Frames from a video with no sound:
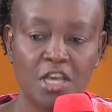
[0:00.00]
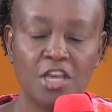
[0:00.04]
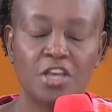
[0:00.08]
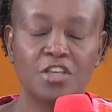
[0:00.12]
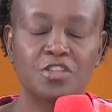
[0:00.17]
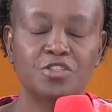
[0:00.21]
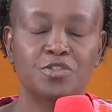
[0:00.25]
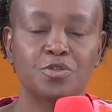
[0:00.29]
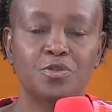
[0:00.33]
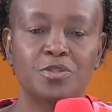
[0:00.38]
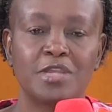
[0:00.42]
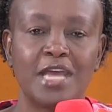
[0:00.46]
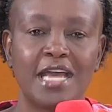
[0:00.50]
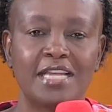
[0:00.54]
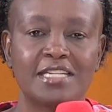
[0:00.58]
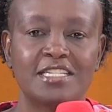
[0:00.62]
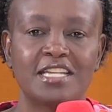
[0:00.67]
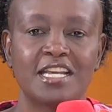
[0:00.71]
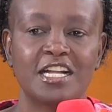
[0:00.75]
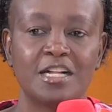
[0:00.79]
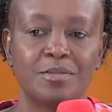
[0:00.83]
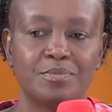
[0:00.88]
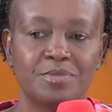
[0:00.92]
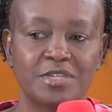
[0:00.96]
So that
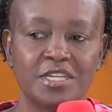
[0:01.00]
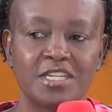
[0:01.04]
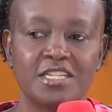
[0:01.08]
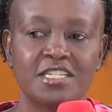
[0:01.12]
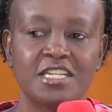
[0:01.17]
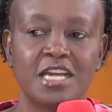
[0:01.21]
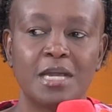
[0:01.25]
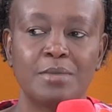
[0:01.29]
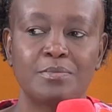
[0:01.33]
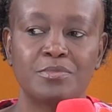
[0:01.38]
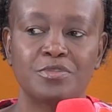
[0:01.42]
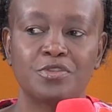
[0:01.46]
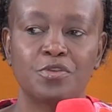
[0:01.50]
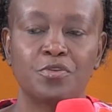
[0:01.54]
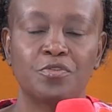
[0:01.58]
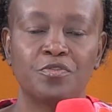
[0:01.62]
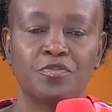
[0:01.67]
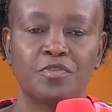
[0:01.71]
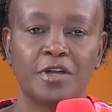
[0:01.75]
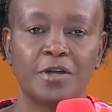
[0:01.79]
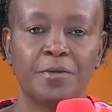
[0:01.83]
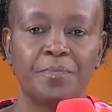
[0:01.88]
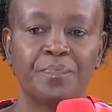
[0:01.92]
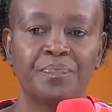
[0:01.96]
helps in terms of
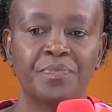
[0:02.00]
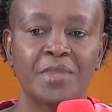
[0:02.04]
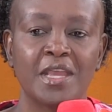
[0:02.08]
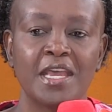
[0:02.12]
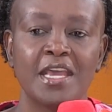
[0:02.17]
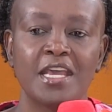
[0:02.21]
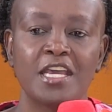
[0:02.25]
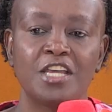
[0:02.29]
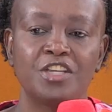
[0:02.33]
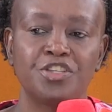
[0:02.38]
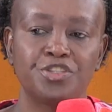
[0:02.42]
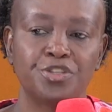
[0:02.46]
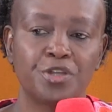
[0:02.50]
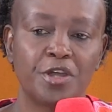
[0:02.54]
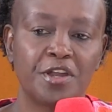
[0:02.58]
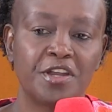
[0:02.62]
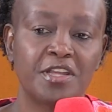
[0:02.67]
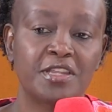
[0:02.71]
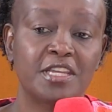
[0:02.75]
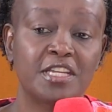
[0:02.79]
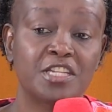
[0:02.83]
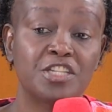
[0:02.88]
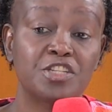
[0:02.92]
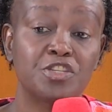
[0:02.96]
um, ensuring
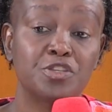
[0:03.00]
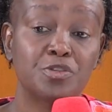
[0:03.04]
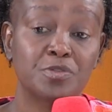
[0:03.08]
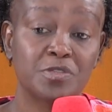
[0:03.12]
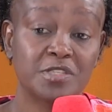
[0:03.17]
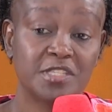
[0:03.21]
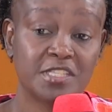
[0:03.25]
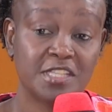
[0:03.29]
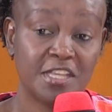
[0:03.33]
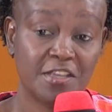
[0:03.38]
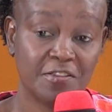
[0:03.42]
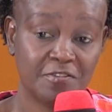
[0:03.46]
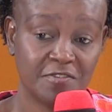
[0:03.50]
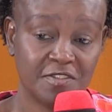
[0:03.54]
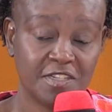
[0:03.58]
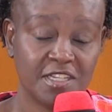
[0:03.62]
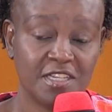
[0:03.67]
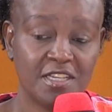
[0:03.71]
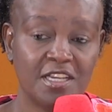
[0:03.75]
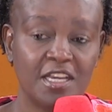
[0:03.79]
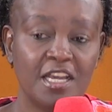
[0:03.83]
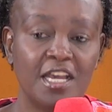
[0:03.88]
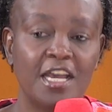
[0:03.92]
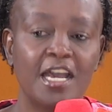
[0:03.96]
that your
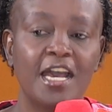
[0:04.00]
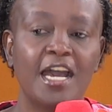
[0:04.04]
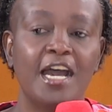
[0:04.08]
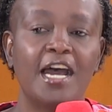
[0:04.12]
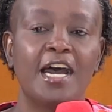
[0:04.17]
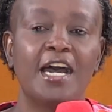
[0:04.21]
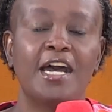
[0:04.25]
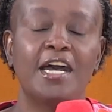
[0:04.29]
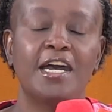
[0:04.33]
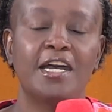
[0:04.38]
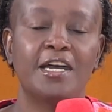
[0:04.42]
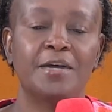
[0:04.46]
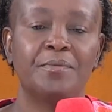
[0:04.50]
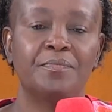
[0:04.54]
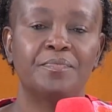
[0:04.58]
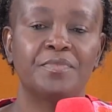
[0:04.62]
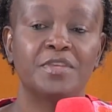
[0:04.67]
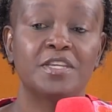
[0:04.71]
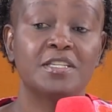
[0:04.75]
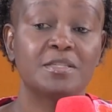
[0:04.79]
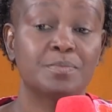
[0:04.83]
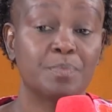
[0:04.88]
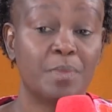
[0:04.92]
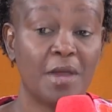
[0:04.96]
safety um,
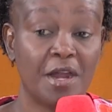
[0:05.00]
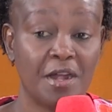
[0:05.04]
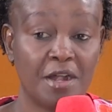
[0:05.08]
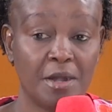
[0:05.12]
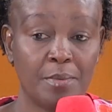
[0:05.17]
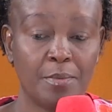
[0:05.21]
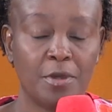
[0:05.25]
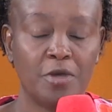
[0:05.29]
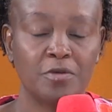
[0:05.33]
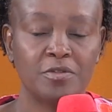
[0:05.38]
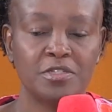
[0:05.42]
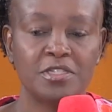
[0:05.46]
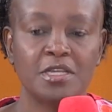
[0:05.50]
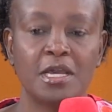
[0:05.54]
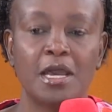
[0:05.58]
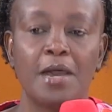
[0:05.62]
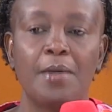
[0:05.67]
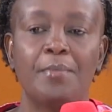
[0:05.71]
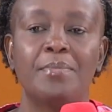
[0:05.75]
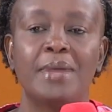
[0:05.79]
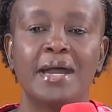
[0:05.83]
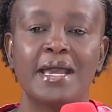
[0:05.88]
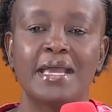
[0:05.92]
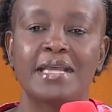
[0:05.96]
is paramount
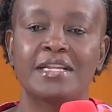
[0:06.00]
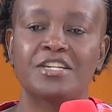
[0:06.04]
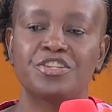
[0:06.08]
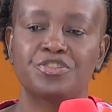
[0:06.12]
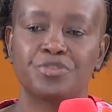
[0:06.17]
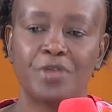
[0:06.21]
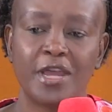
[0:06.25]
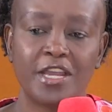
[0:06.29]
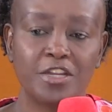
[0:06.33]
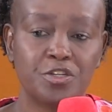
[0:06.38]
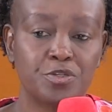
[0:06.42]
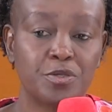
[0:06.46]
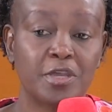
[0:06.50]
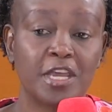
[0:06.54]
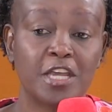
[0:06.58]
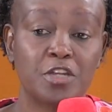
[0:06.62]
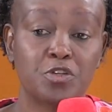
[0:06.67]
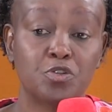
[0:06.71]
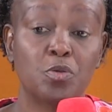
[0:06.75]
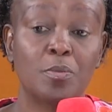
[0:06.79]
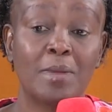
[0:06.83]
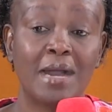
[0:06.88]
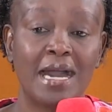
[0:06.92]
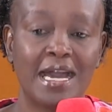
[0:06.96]
by trying to get
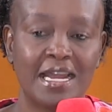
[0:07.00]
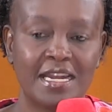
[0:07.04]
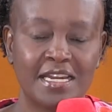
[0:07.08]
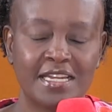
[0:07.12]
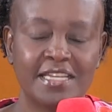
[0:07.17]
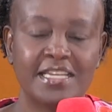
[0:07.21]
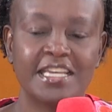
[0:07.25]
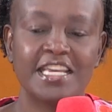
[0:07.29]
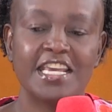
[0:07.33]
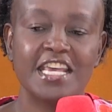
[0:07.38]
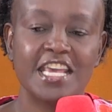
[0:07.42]
home early.